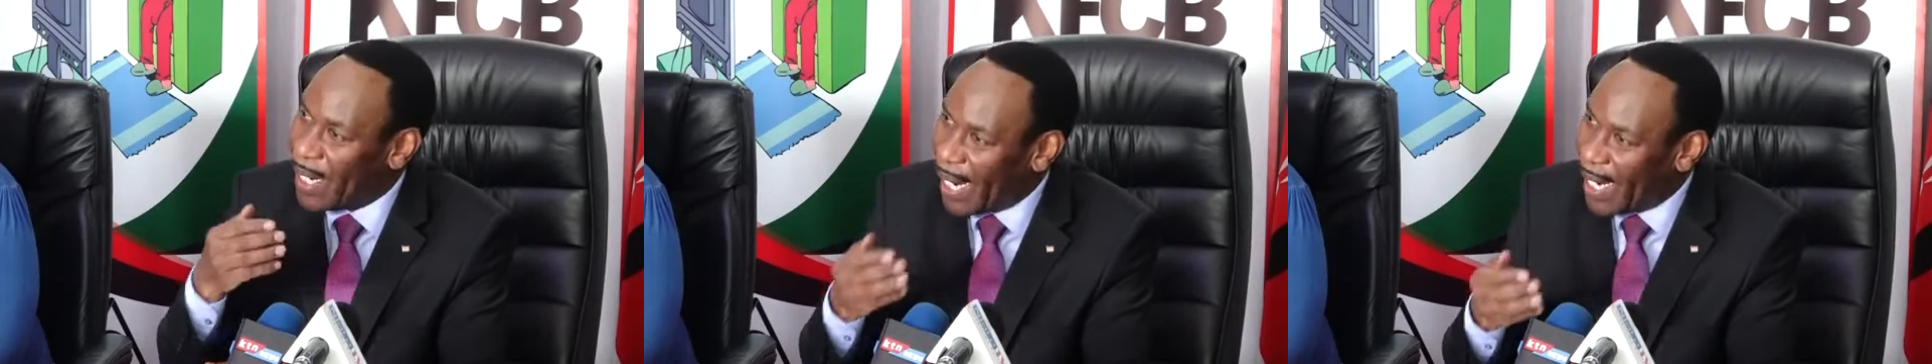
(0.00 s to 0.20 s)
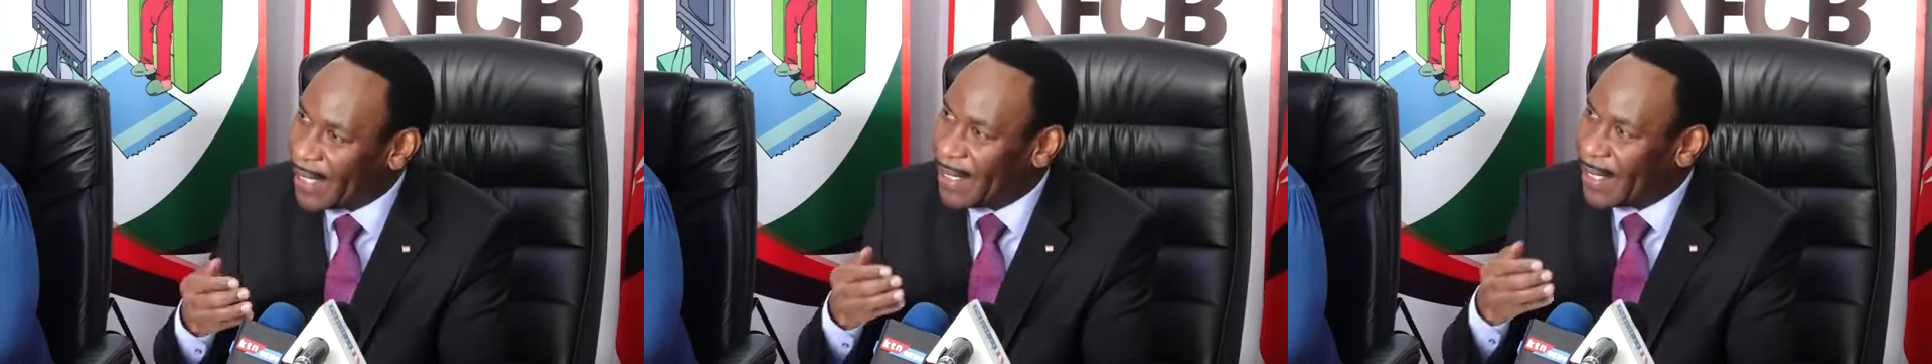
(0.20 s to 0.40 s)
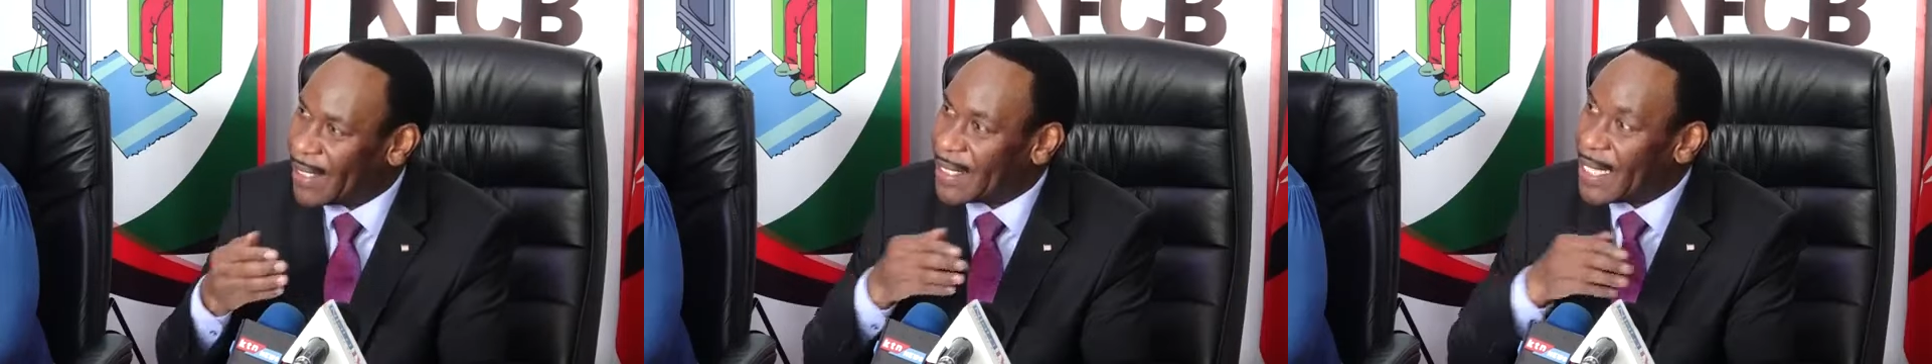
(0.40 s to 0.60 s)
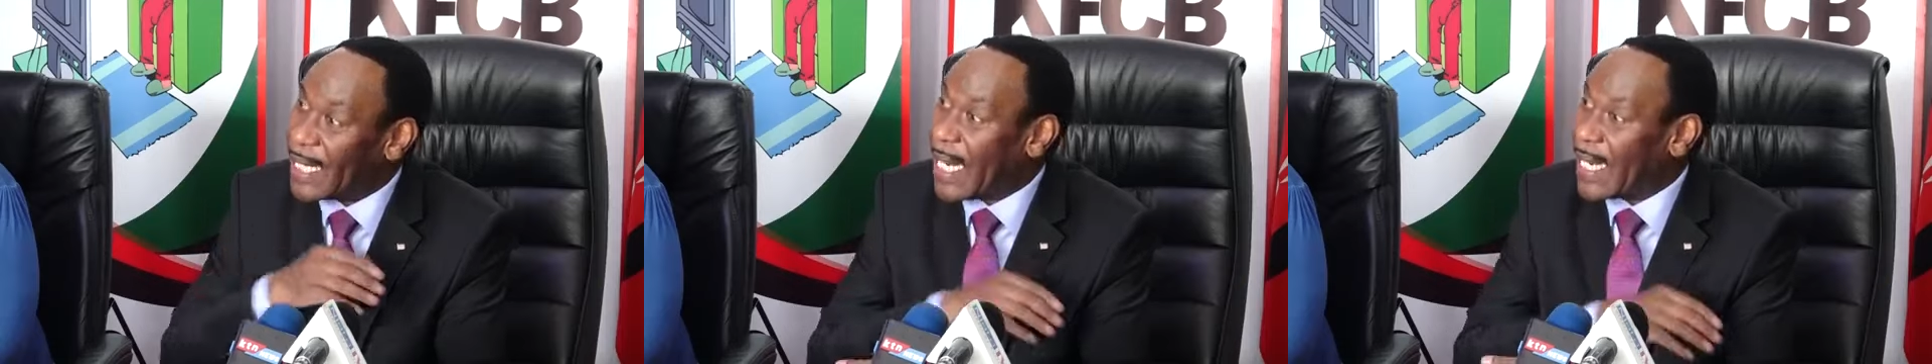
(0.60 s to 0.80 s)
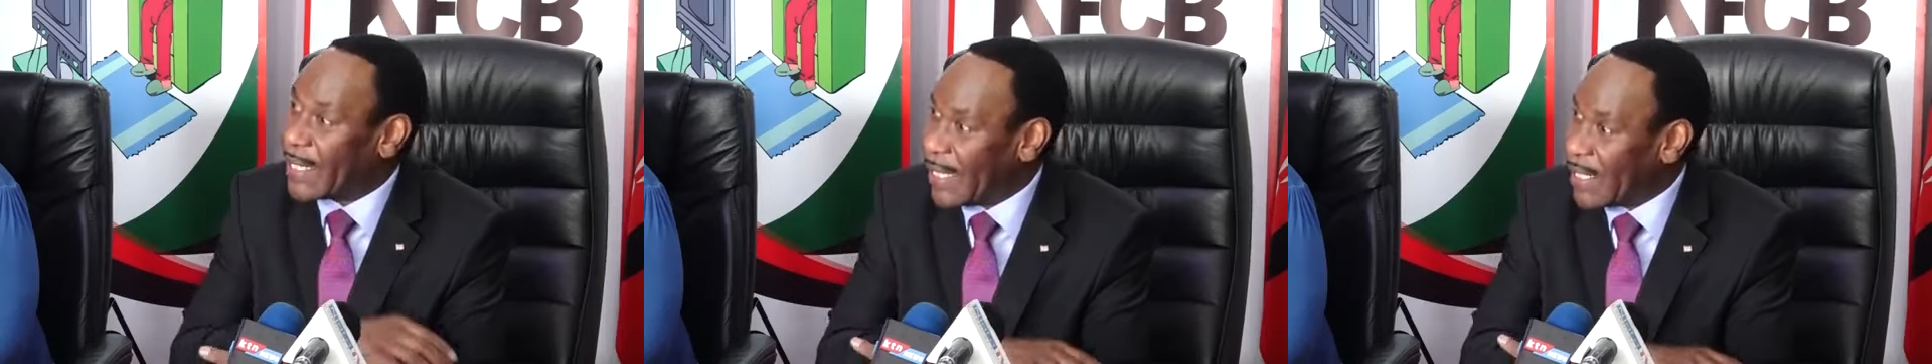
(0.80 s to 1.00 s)
gadgets
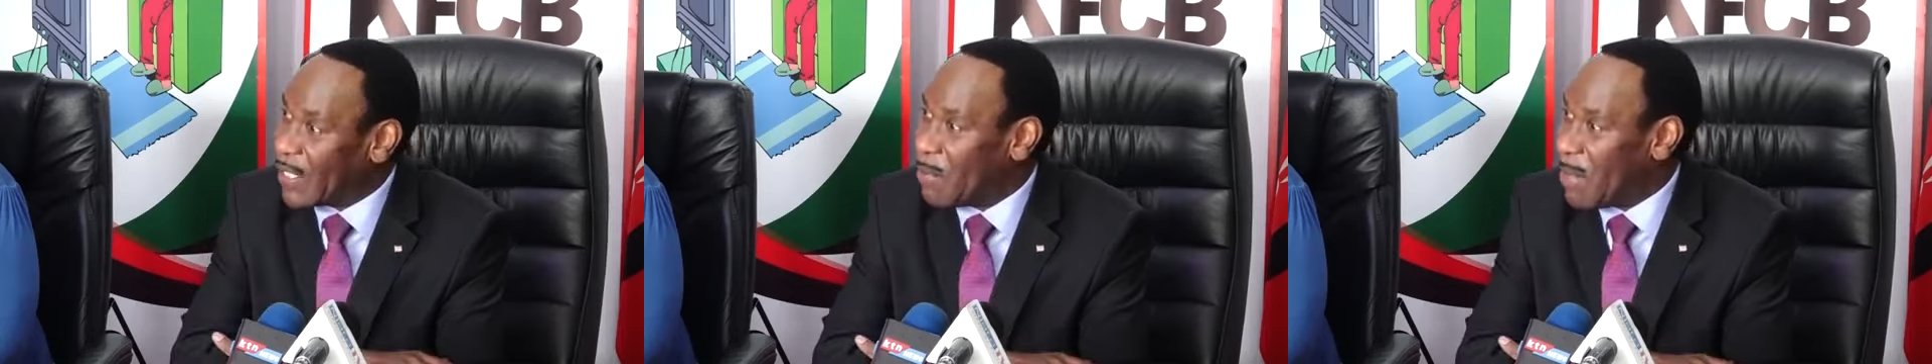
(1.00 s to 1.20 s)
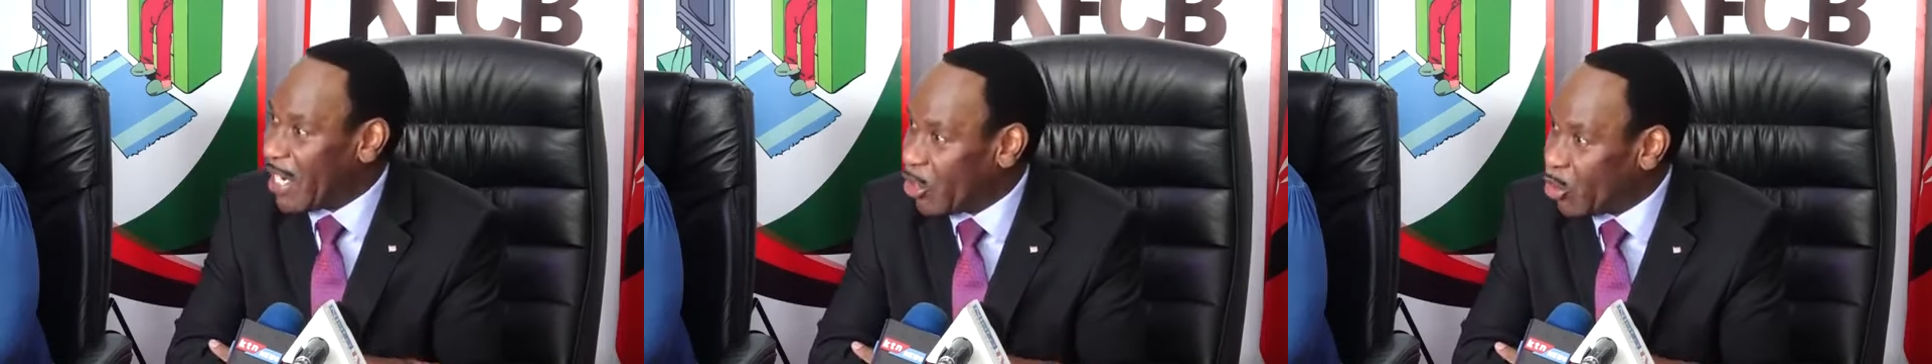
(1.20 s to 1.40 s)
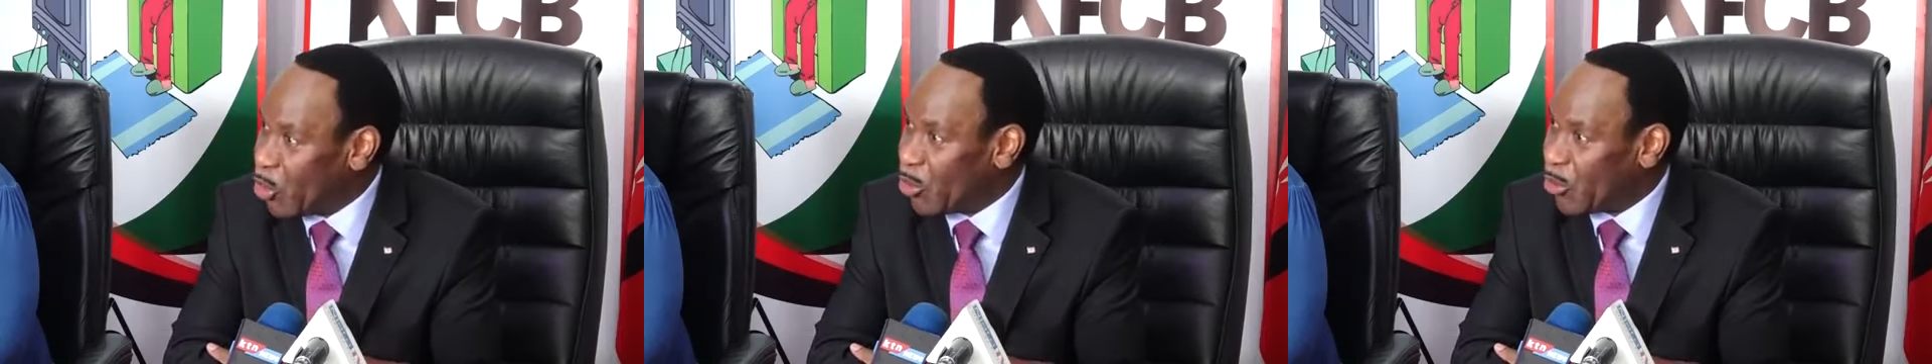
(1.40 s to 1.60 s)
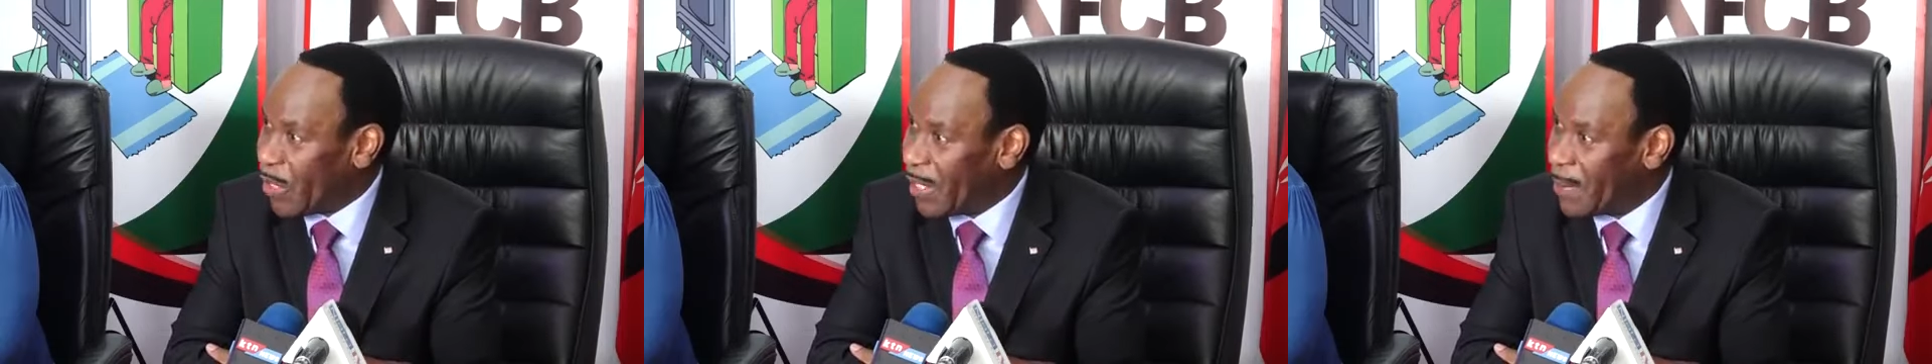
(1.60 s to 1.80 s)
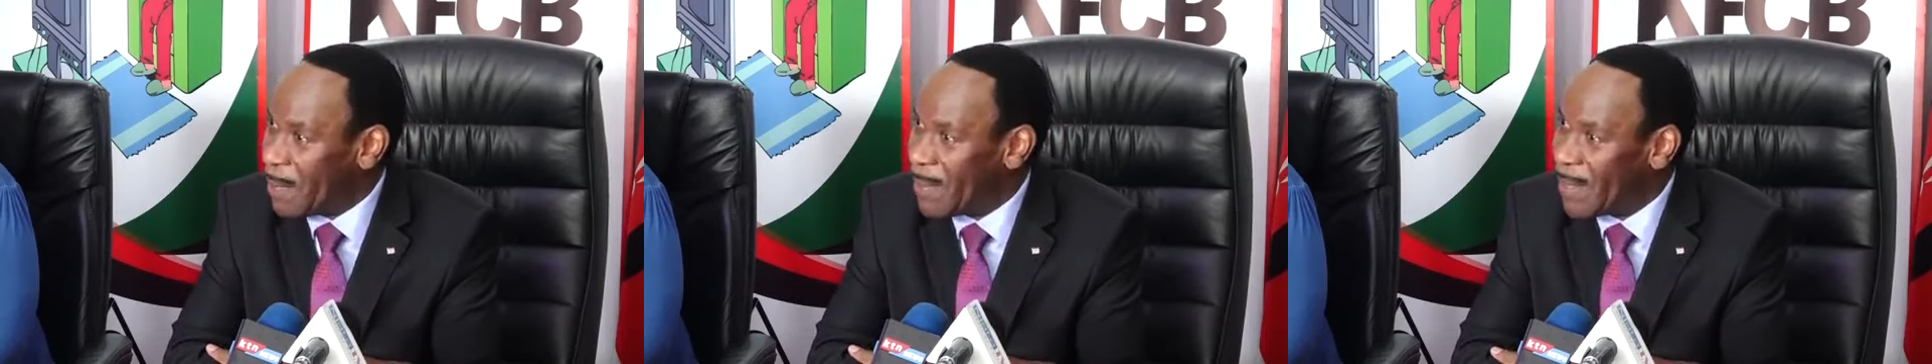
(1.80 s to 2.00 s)
that are accessed by
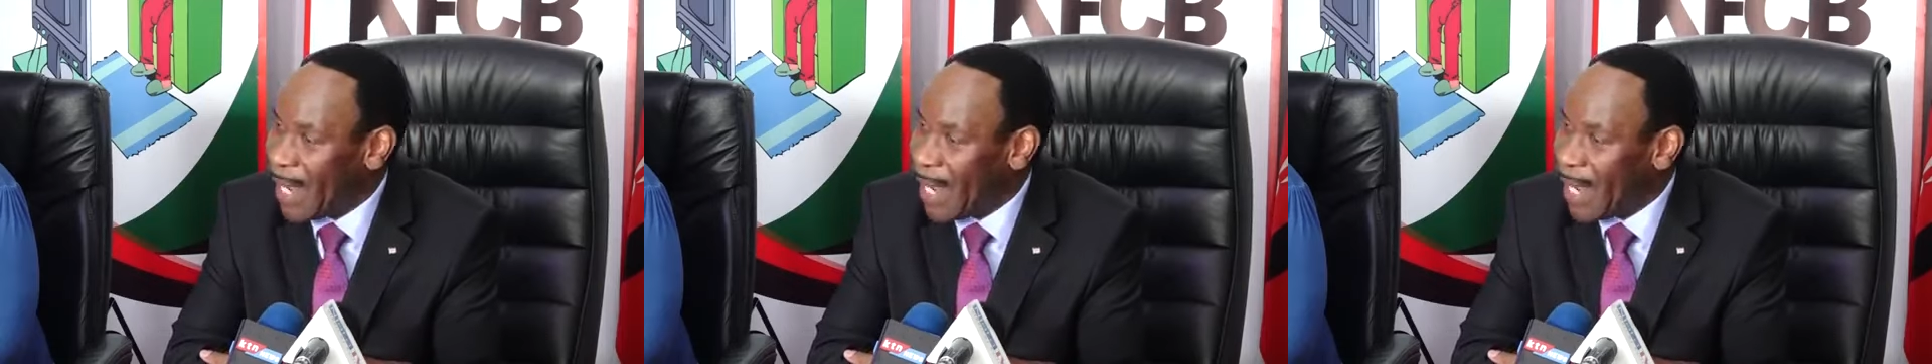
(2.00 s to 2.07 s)
children,